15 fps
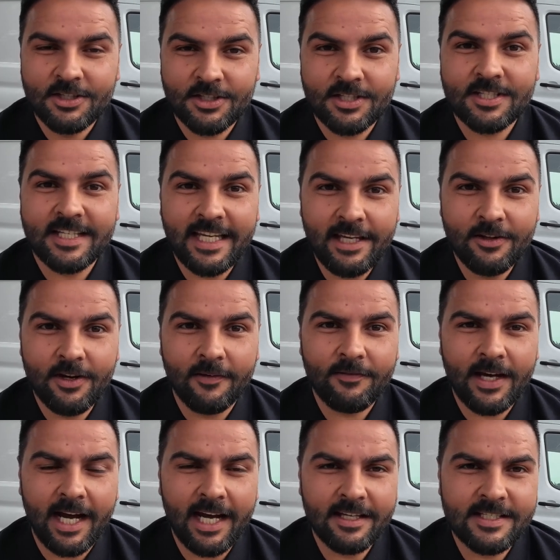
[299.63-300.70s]
see
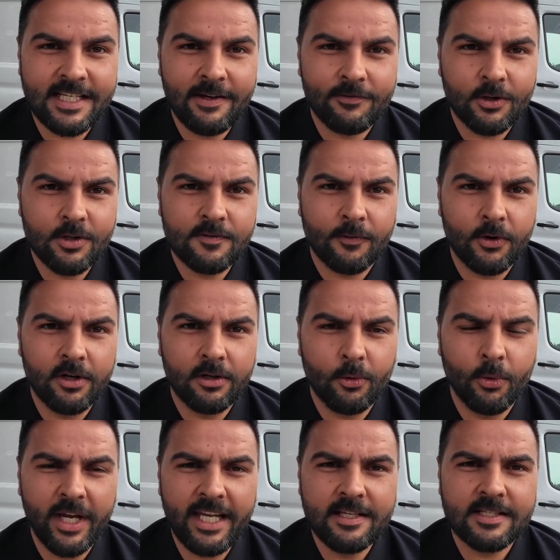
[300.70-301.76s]
if those 4
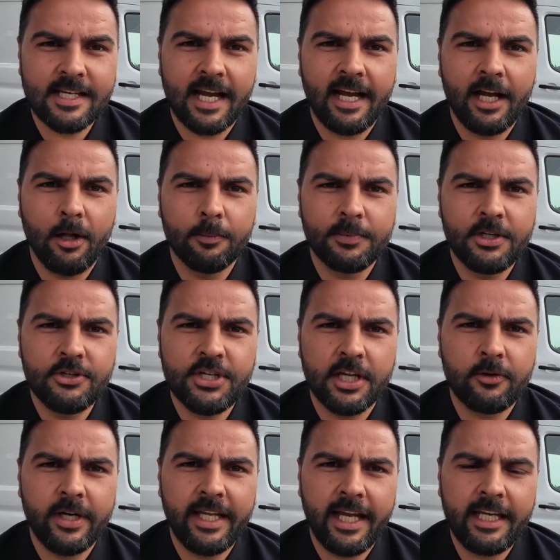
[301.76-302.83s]
ways help you
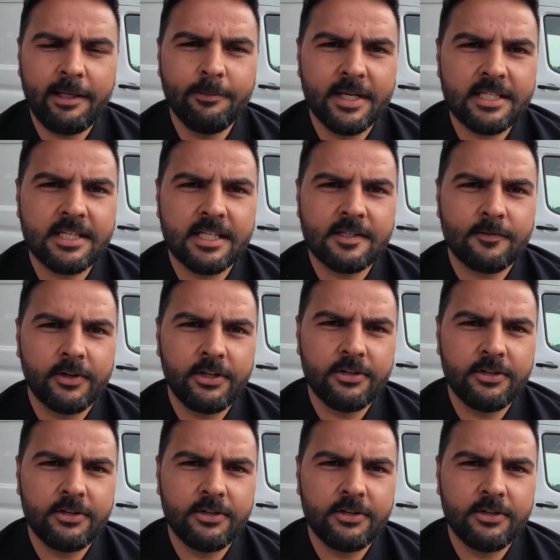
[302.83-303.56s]
generate any business for